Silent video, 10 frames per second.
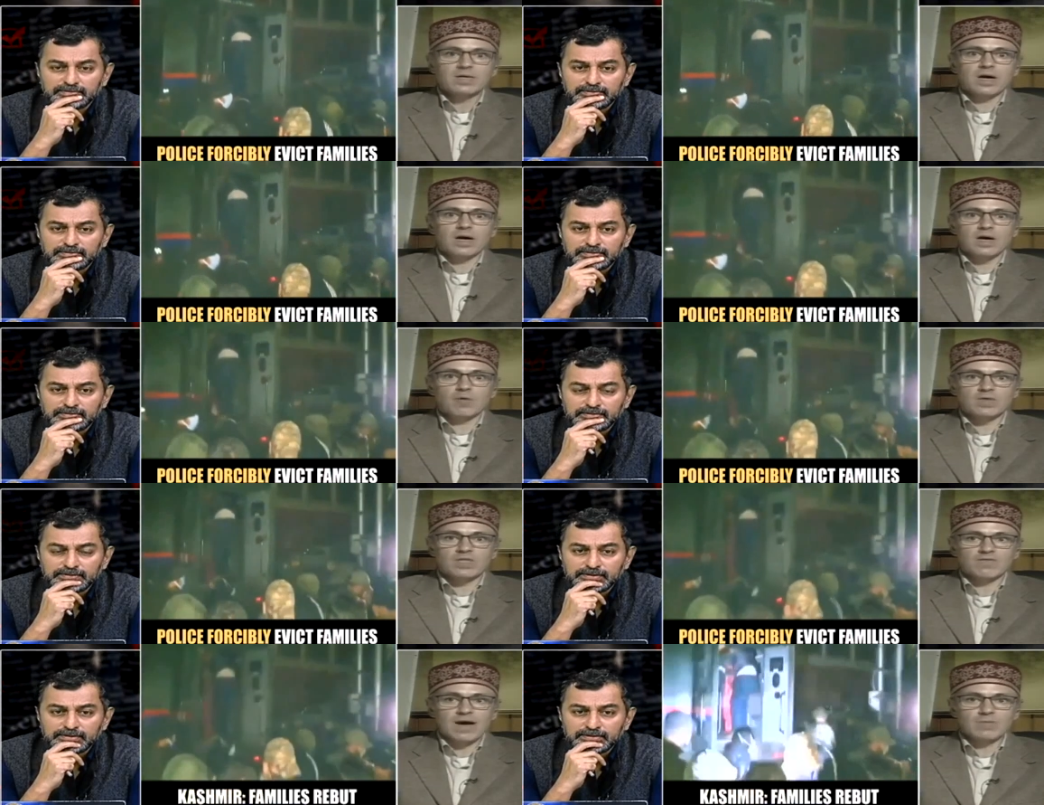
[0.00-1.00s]
Speaker 1: uh, with
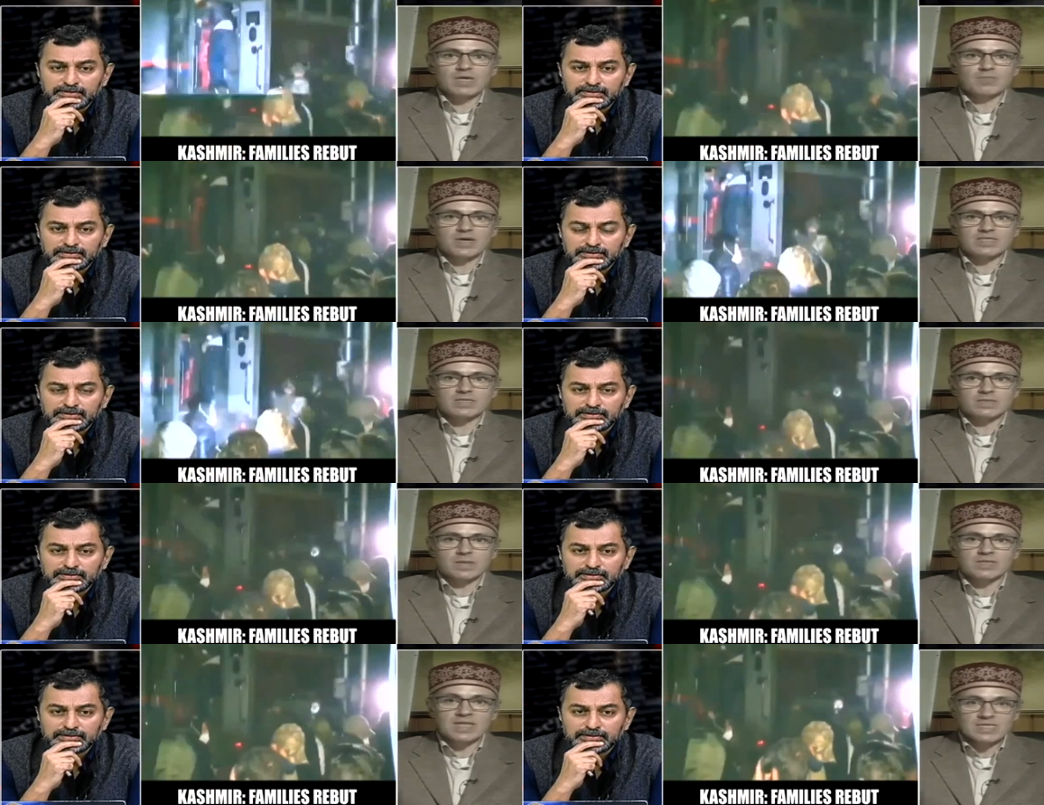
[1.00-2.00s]
the family present.
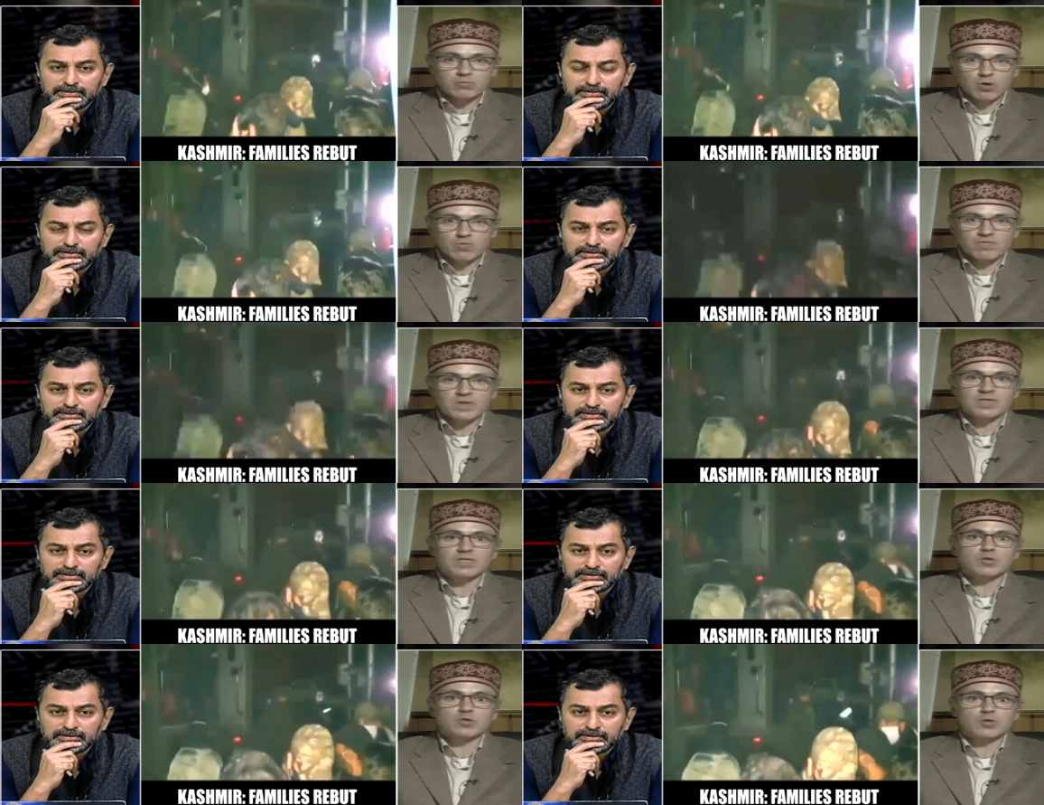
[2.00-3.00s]
I mean, that's what we've been
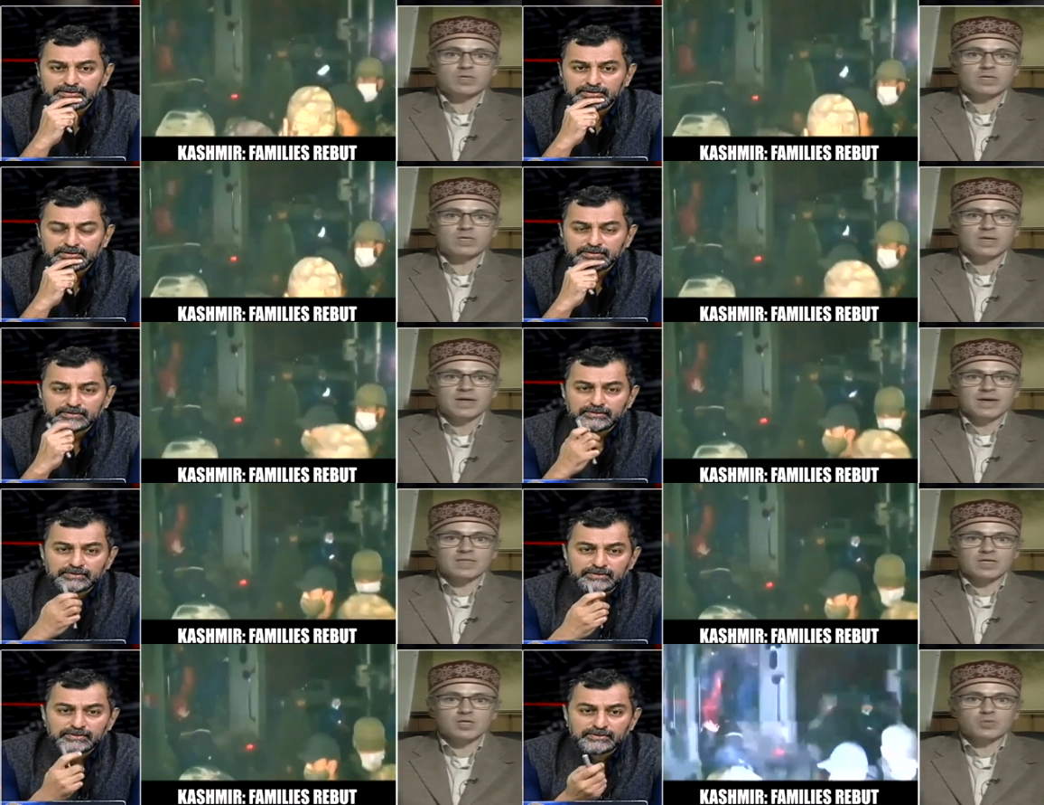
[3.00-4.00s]
reduced to in the, in
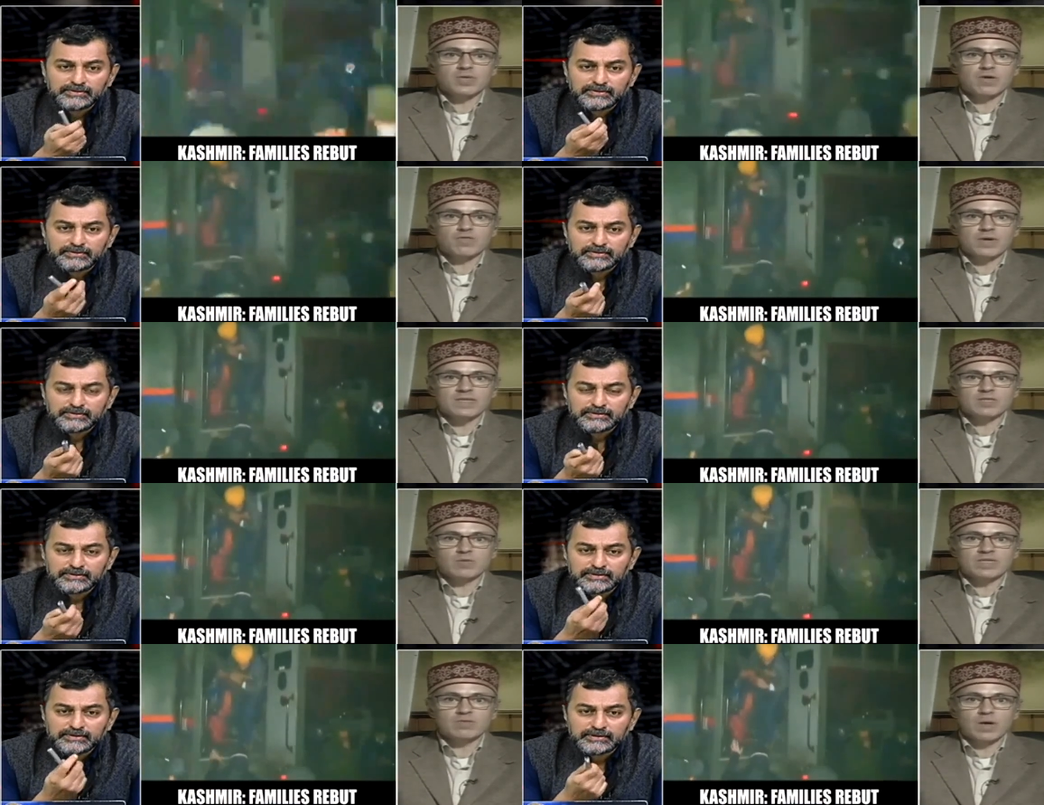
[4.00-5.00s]
the Kashmir of
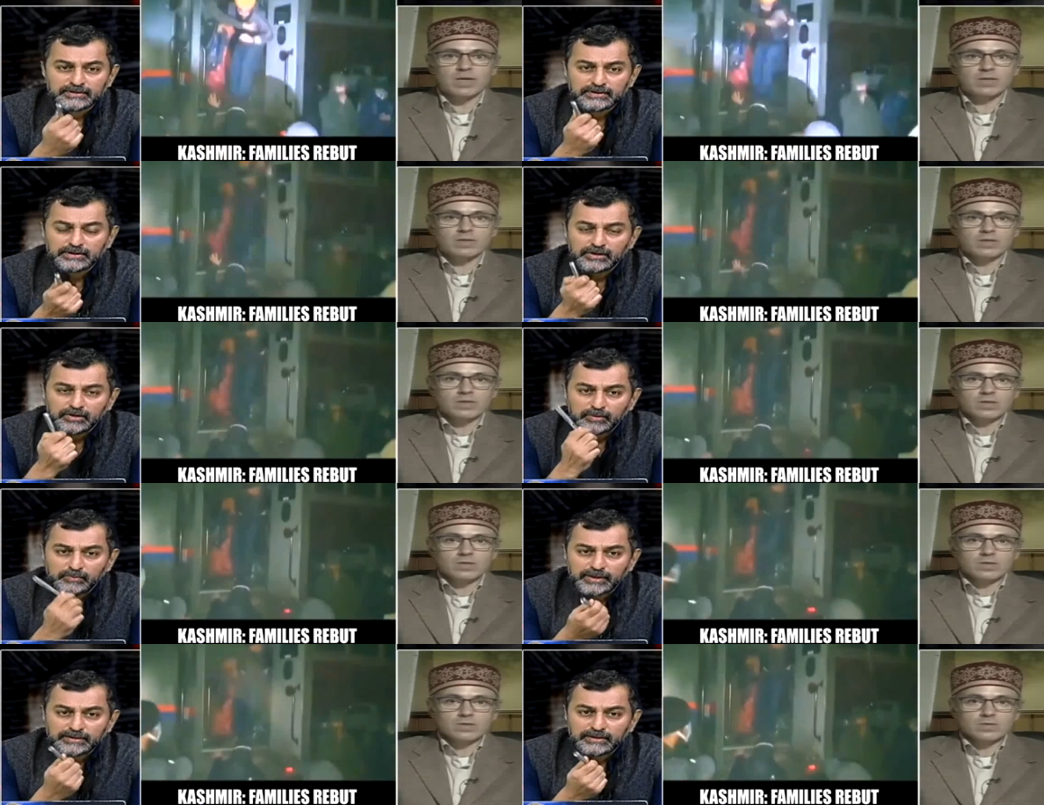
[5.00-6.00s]
2021.
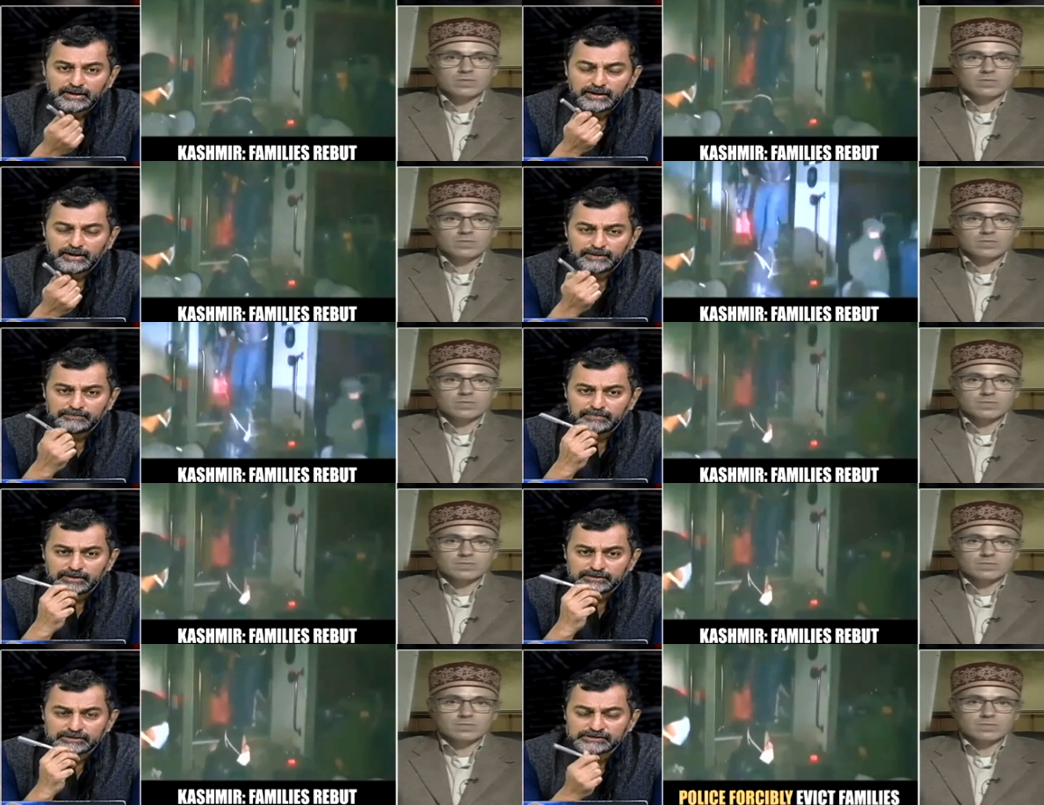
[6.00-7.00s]
Speaker 2: But um,
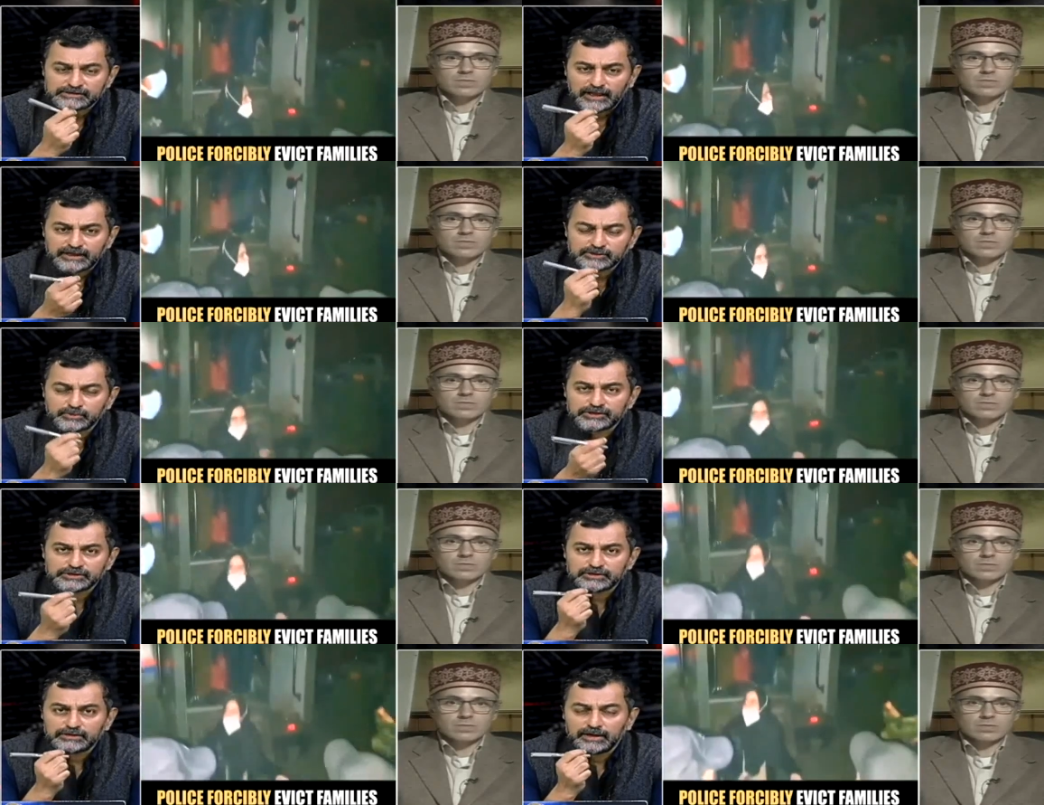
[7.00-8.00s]
just last
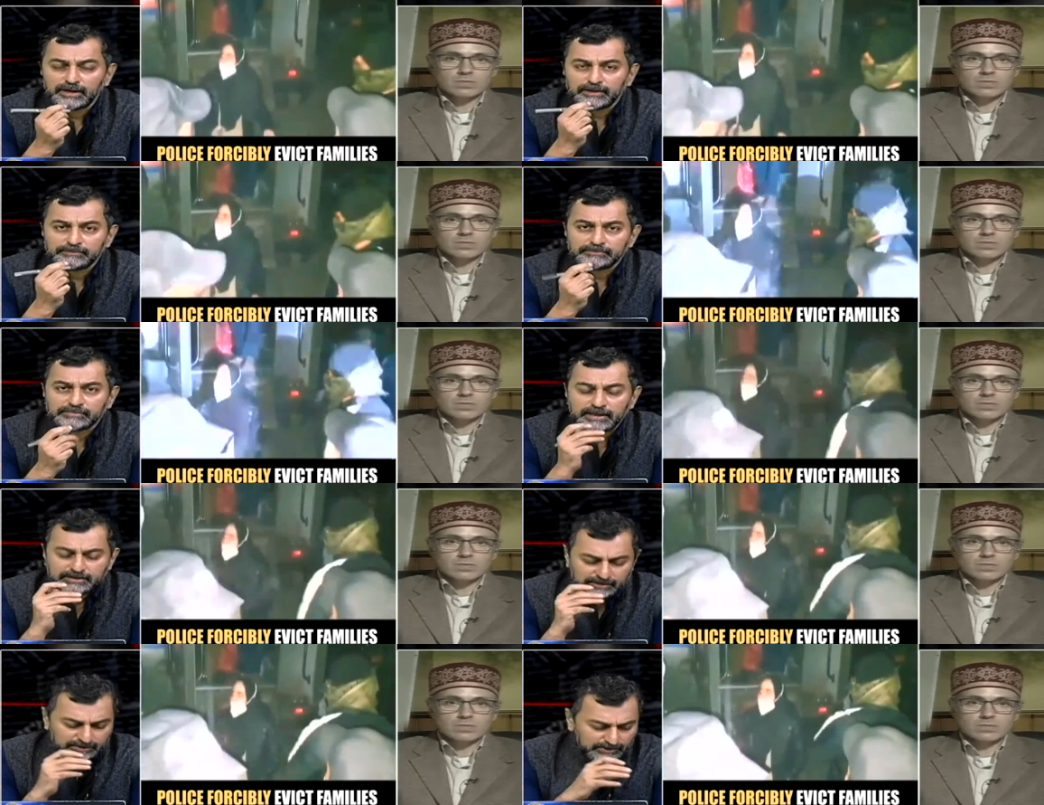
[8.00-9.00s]
question uh,
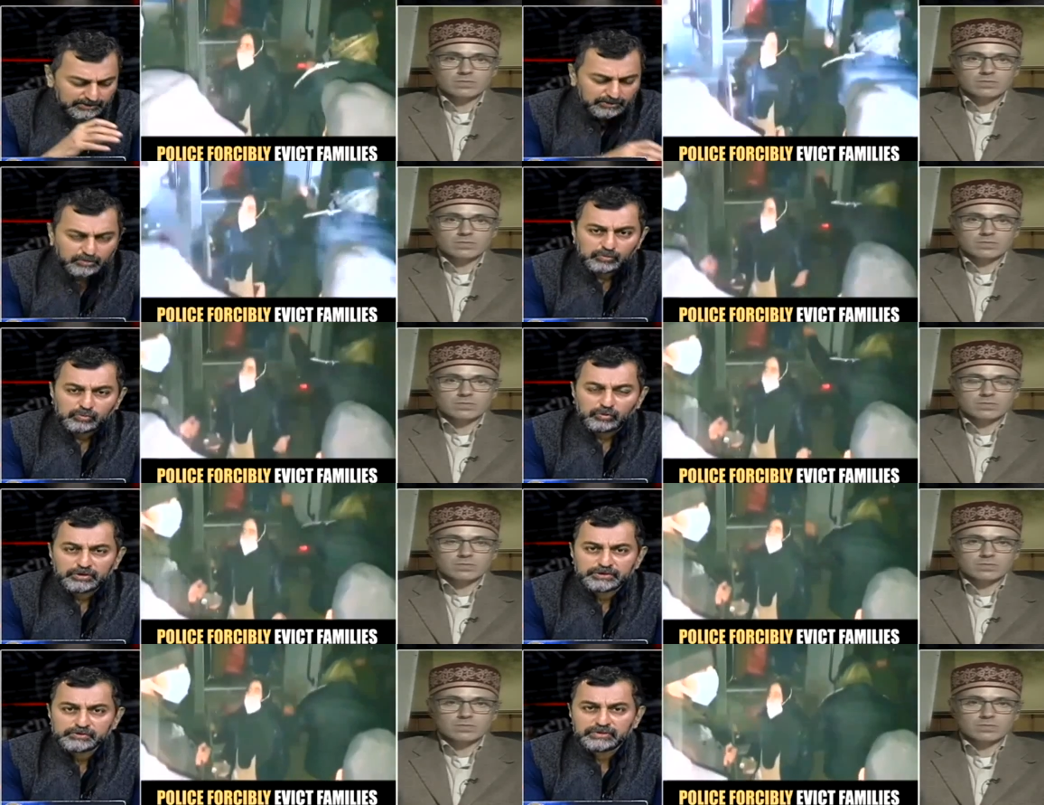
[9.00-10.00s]
that what
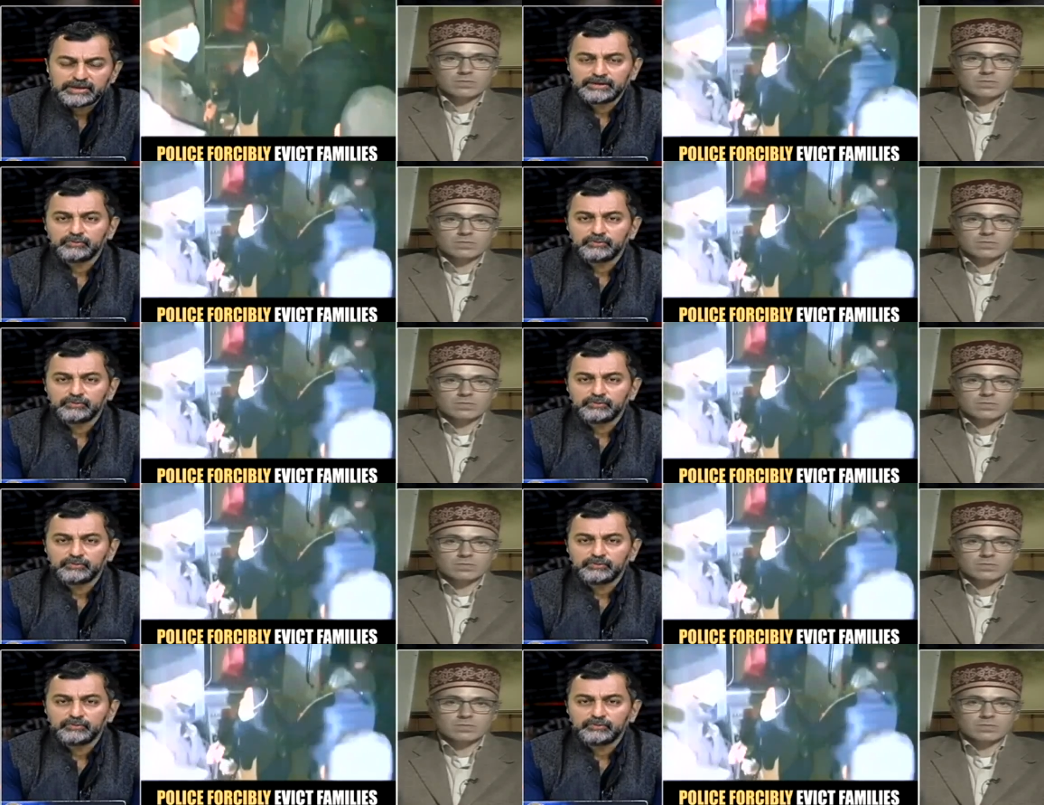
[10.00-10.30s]
do you think?